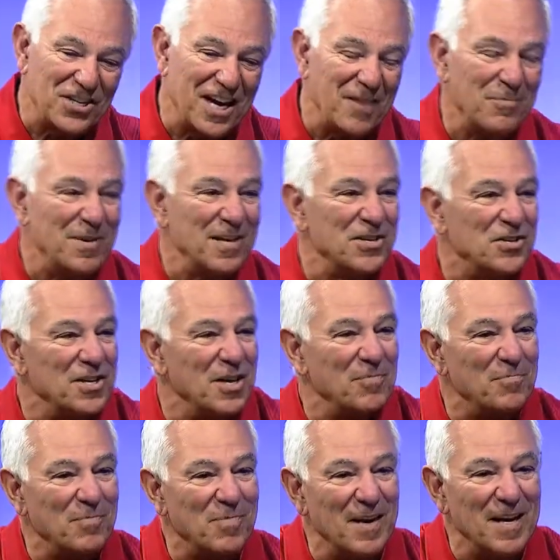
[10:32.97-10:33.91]

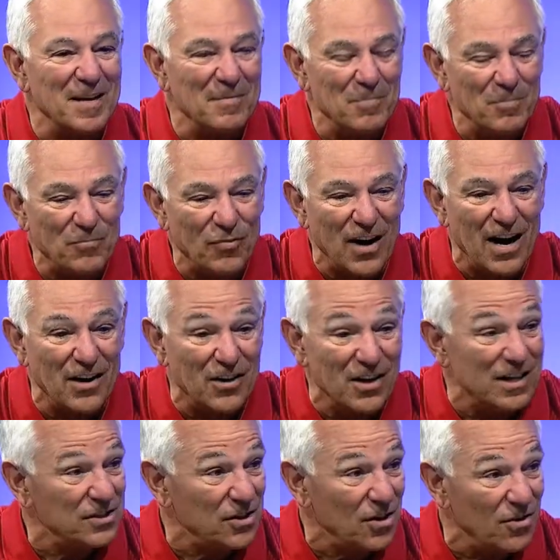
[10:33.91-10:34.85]
championship prior to
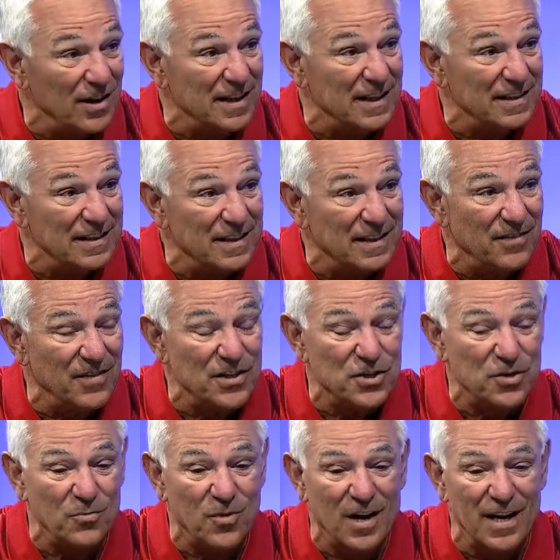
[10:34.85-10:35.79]
us going into
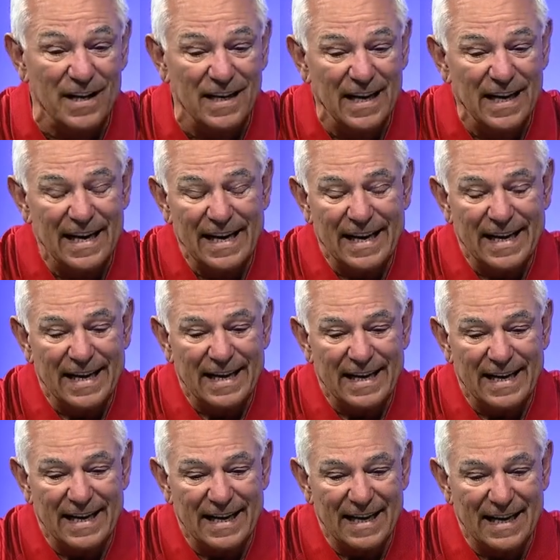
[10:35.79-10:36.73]
Division
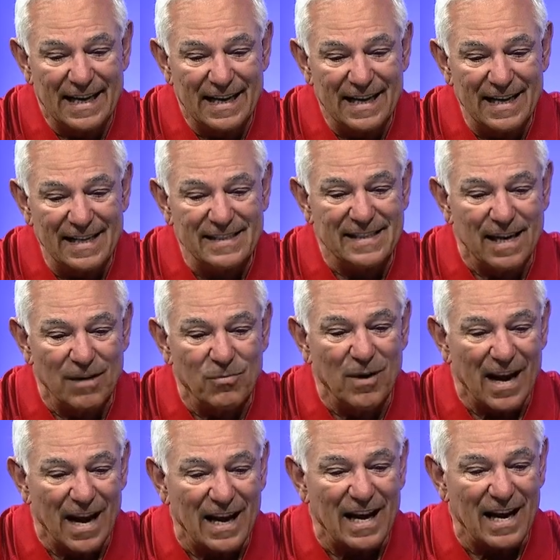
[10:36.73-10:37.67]
I. He said
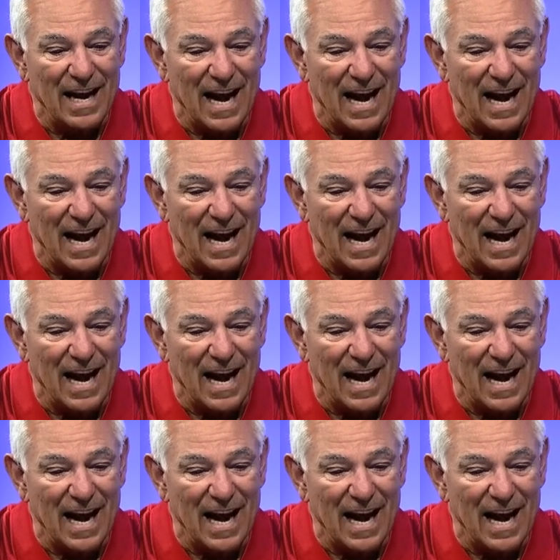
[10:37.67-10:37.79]
when I got